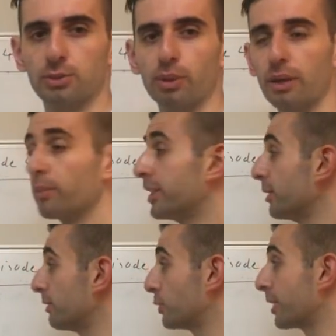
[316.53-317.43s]
way we deal
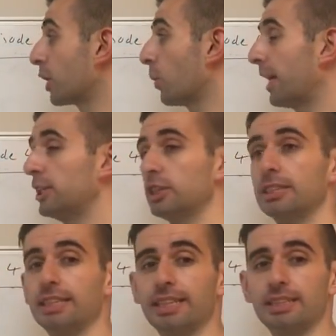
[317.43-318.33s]
with trig
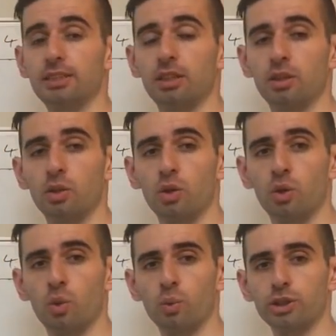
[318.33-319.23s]
equations is
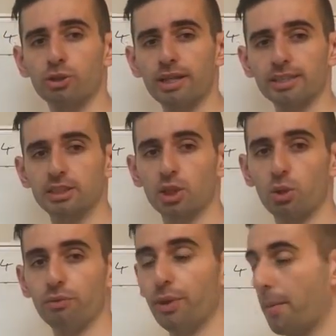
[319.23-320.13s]
we try to
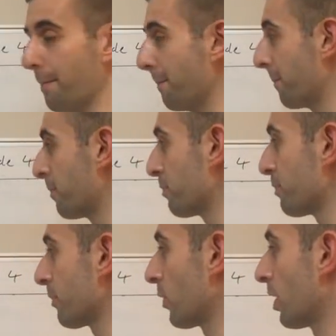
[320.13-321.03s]
solve them
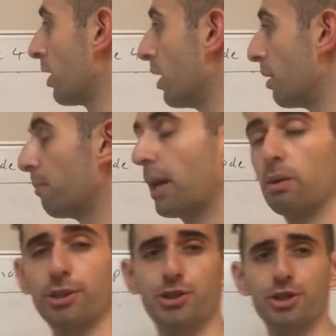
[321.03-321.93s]
by
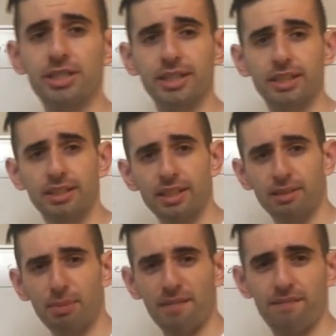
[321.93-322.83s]
reducing
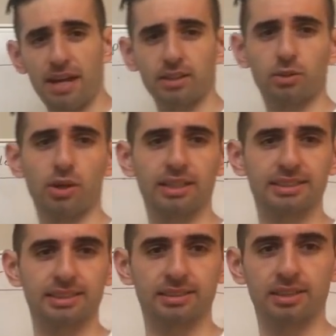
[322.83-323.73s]
it by
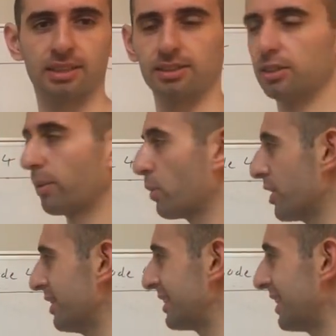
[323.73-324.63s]
factorizing. So we want
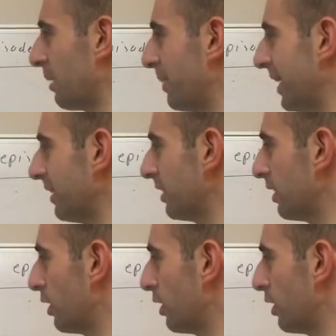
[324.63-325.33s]
to sub in